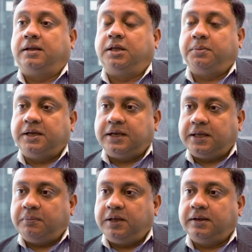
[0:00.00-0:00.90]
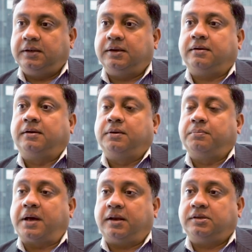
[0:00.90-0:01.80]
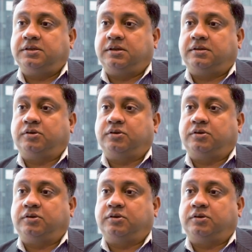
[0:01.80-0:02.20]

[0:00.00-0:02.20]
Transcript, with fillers: They've been enabling their managers